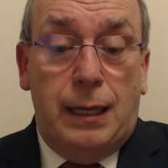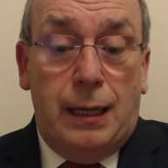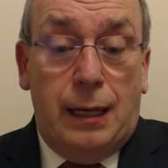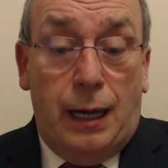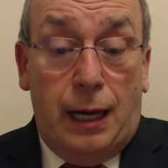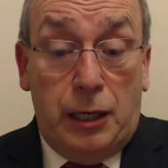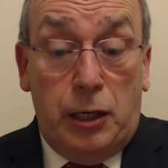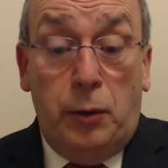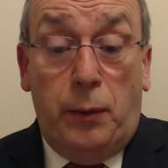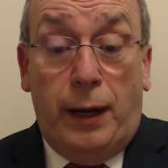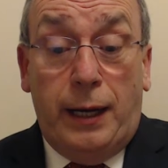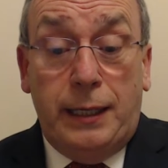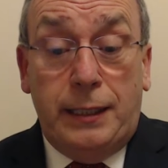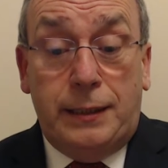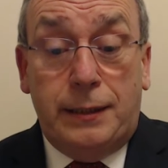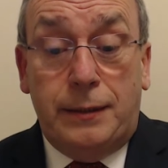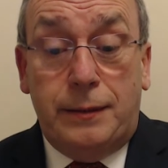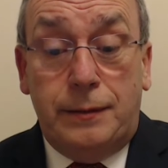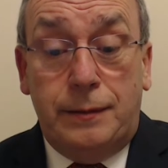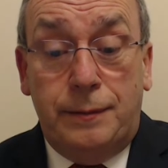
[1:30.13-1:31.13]
I know I
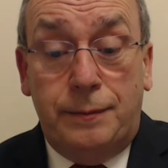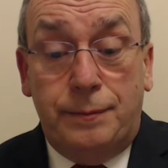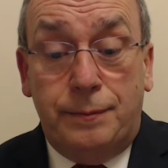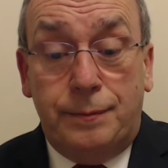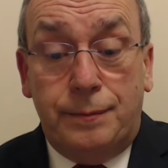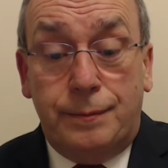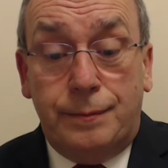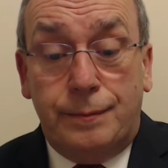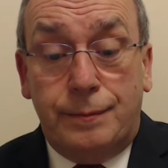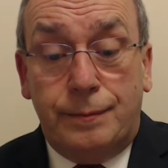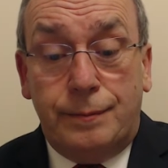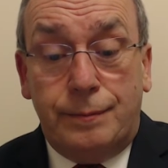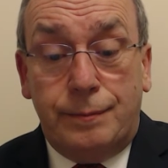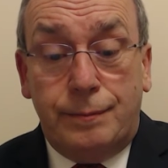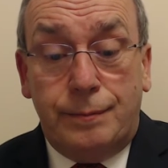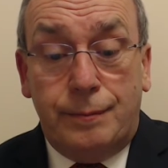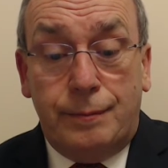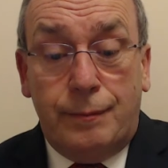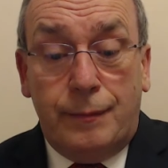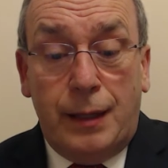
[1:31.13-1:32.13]
do.
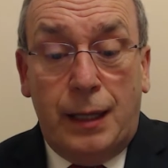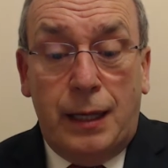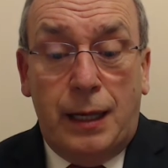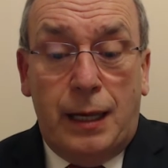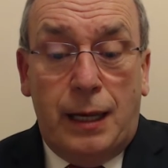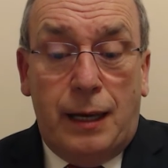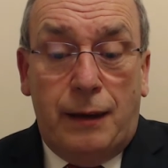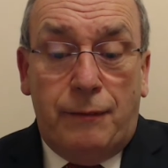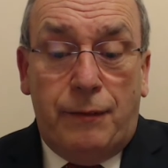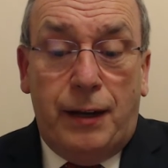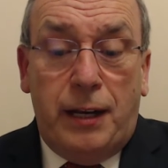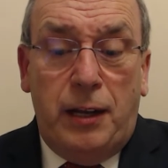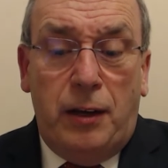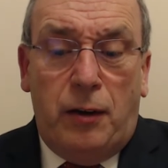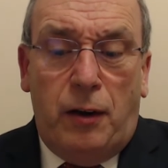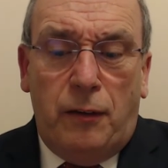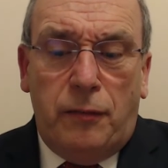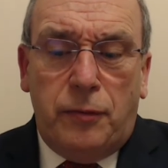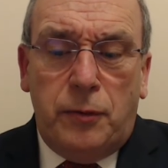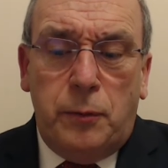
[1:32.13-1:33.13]
Very
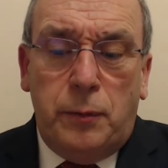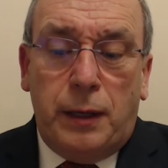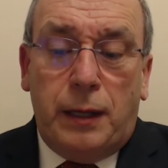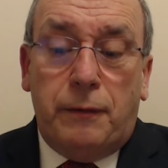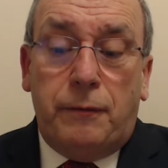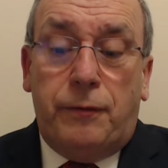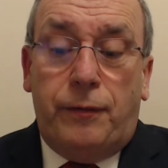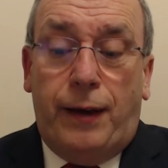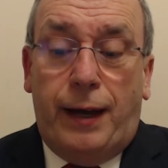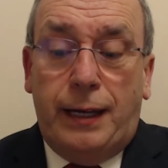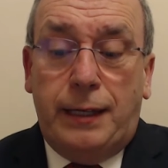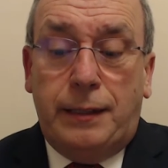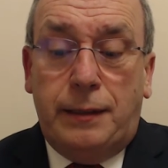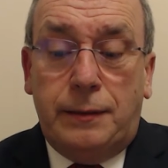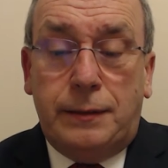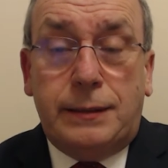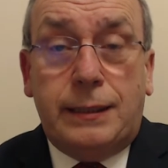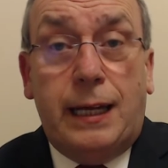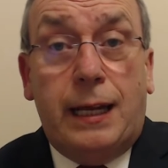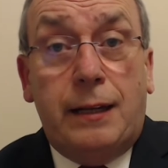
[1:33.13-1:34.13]
often we can find
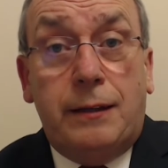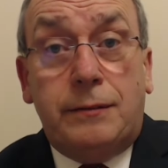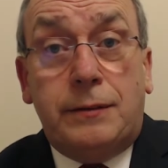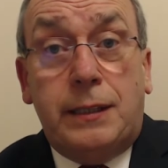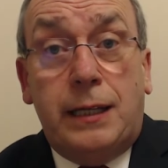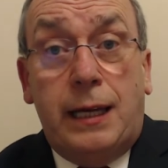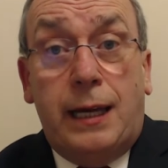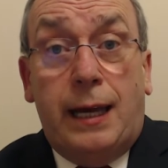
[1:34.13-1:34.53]
ourselves